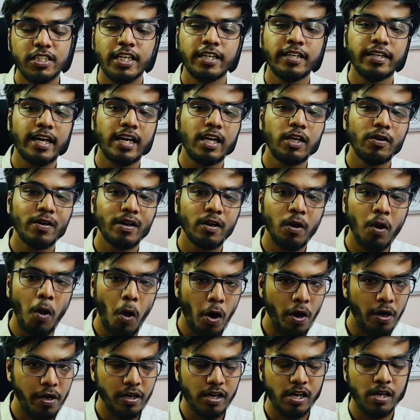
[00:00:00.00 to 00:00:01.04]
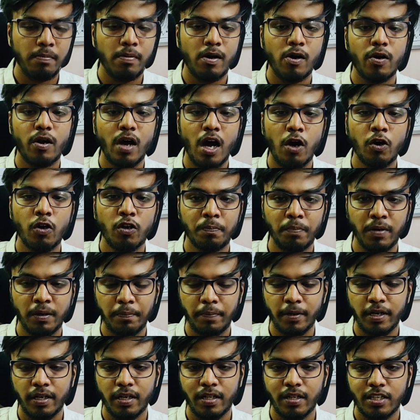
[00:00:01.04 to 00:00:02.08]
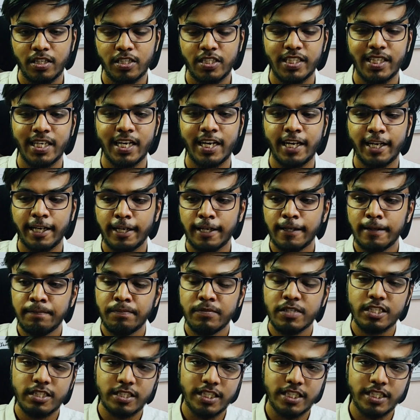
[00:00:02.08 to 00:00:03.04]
which can tell you a lot about how to prepare in the GRE,